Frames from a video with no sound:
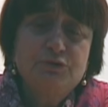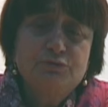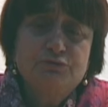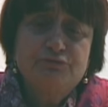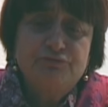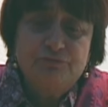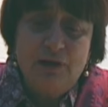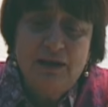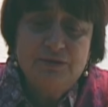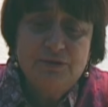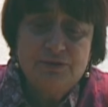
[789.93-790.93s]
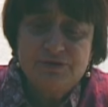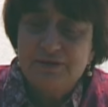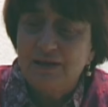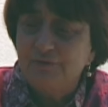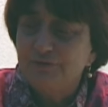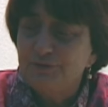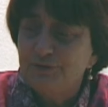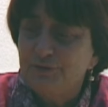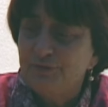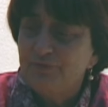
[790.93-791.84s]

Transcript: to find herself, to